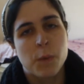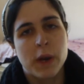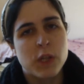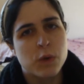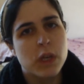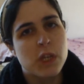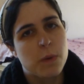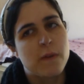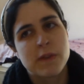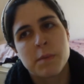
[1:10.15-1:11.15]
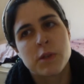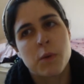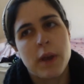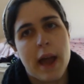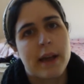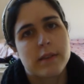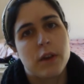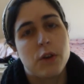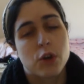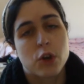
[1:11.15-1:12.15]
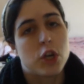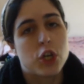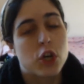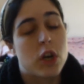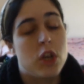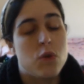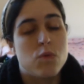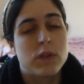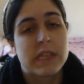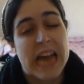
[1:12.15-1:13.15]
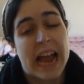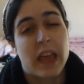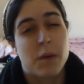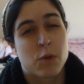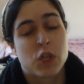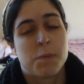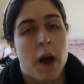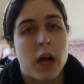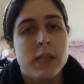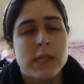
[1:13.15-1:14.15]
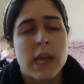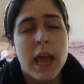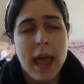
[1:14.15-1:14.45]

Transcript: One, it's really sweet if someone's going to exile your creature and you sack it in response.